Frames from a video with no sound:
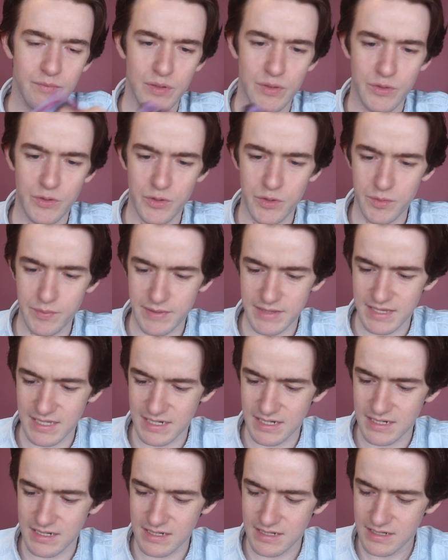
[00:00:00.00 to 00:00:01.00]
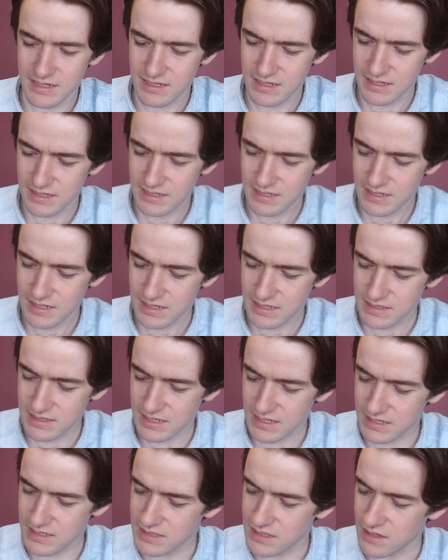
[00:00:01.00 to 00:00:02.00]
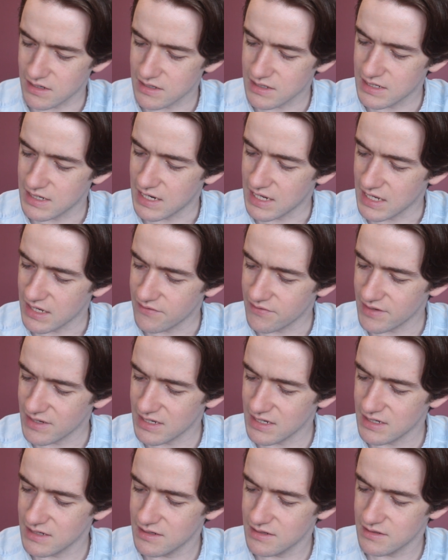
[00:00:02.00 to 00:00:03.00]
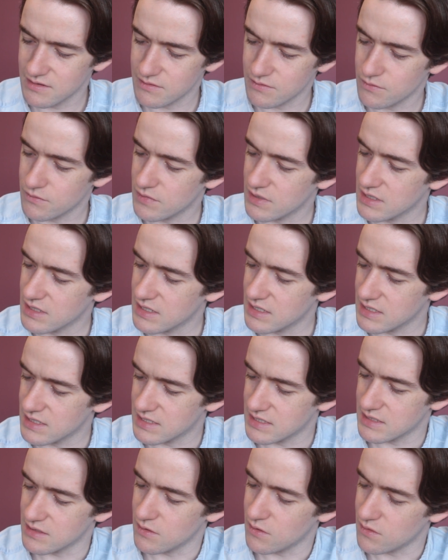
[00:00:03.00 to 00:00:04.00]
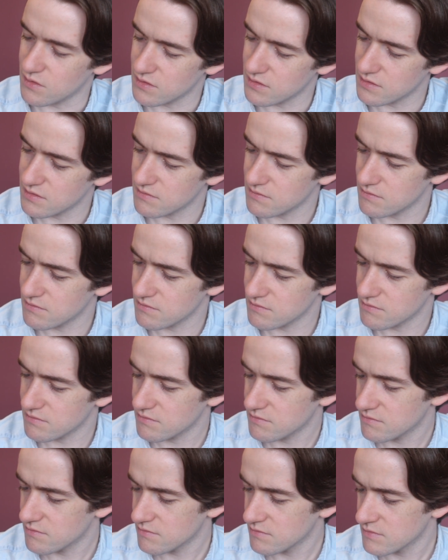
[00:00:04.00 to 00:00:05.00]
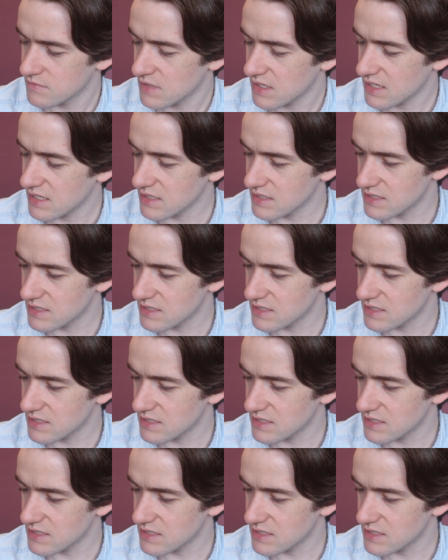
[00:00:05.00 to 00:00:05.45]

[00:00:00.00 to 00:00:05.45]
blue, but then it's like dark navy when it's not in